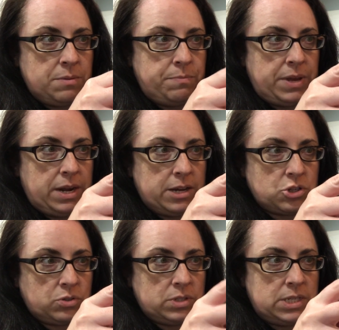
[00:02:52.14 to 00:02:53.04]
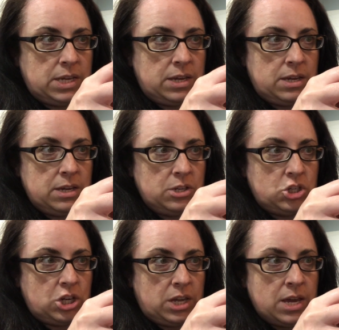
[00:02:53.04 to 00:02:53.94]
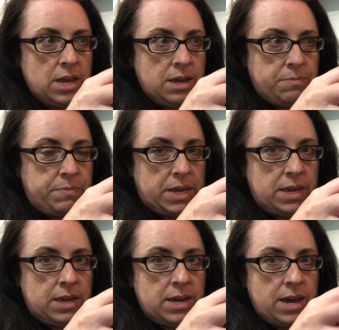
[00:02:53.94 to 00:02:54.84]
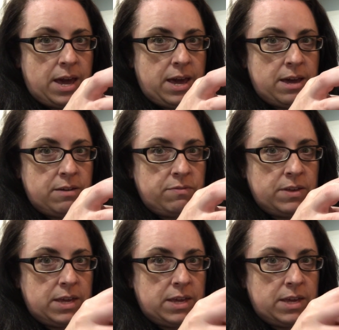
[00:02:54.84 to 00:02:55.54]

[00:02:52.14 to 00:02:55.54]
B natural, D, G, B, F,